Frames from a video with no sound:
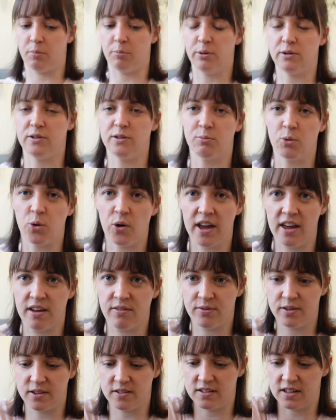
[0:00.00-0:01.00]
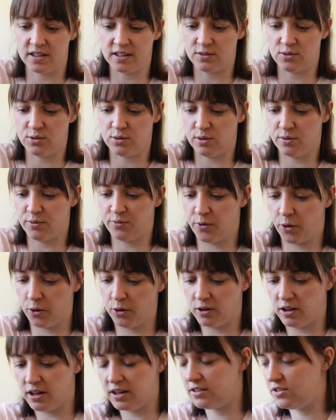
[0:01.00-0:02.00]
puts more effort into the
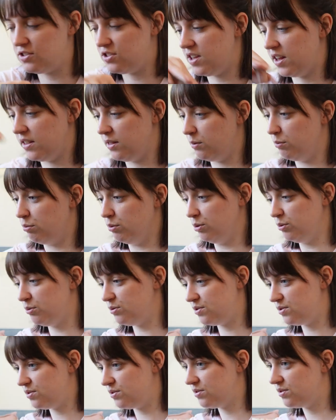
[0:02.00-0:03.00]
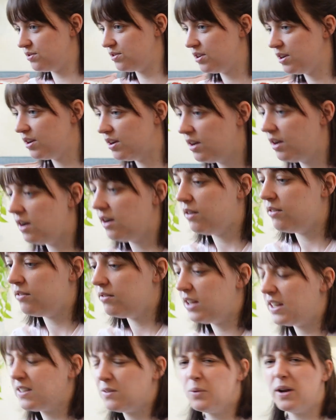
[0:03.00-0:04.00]
foliage than the roots.
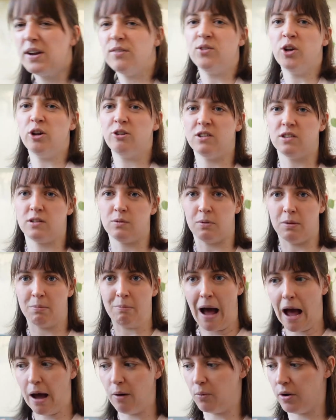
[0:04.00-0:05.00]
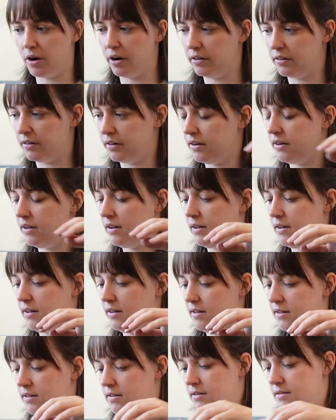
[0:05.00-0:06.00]
That's what I've noticed with my one.
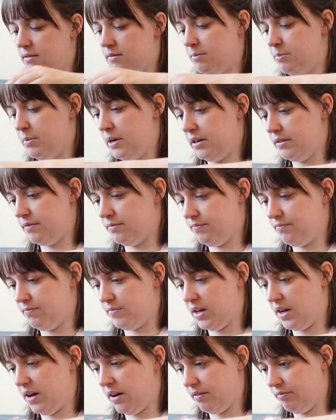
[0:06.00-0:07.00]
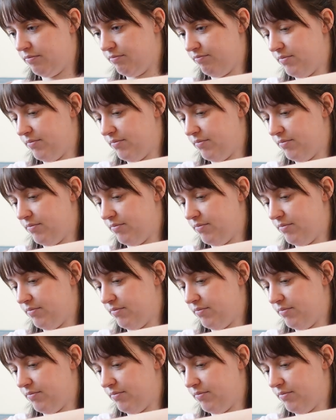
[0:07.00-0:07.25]
But again,